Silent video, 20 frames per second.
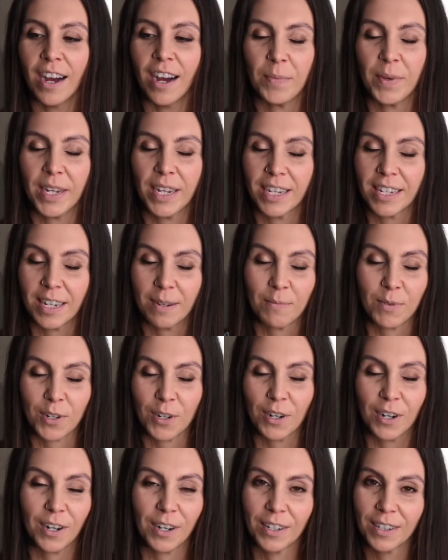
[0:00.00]
because I'm
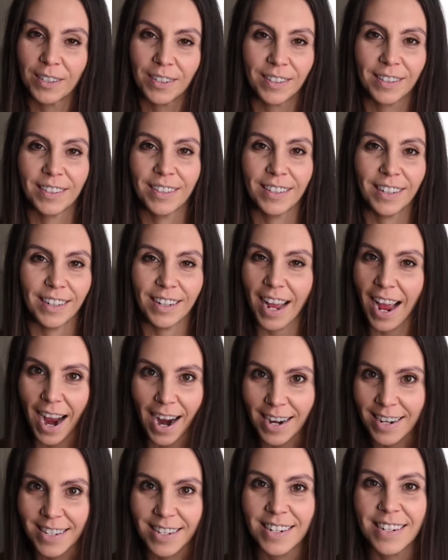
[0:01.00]
sure
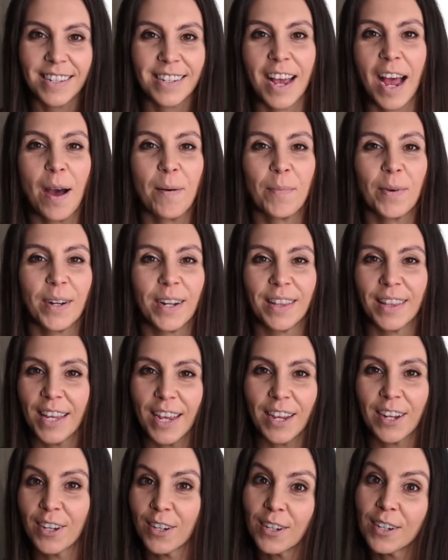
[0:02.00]
accidents happen and
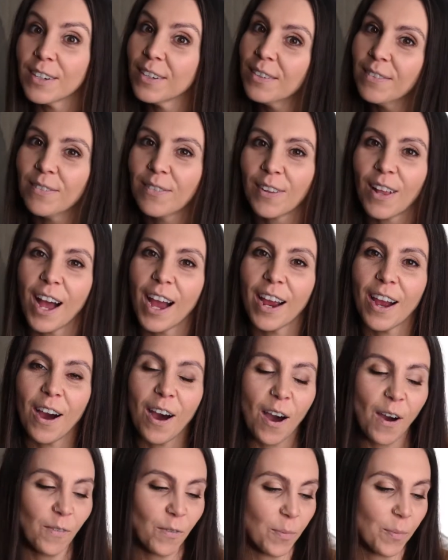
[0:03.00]
they could fly
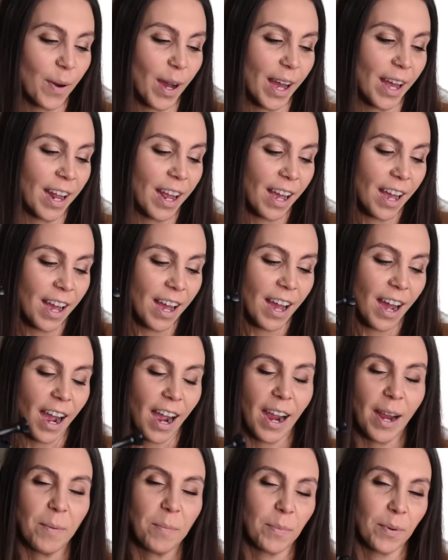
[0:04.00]
off, but
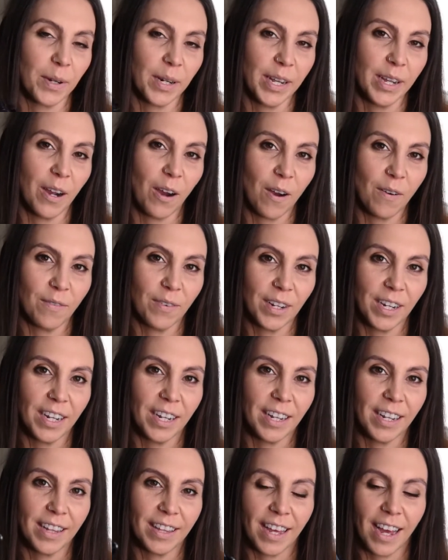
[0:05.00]
I'm pretty
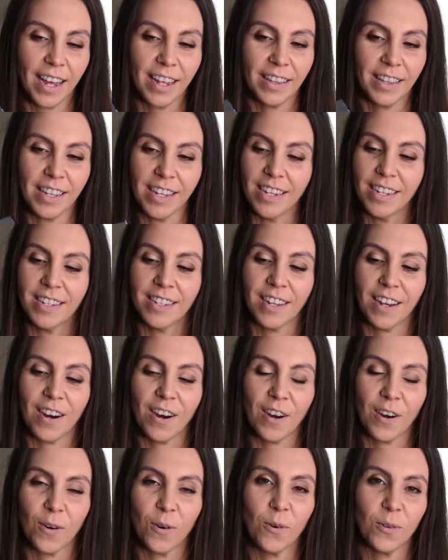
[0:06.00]
confident that these
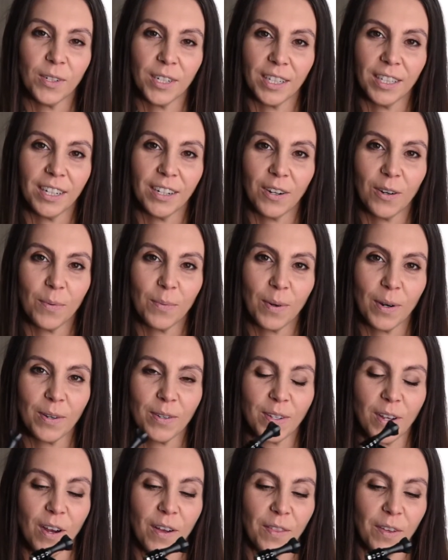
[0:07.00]
are holding the
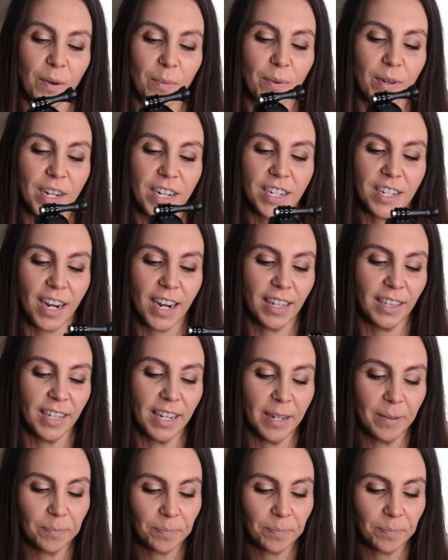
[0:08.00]
GoPros on there pretty tightly.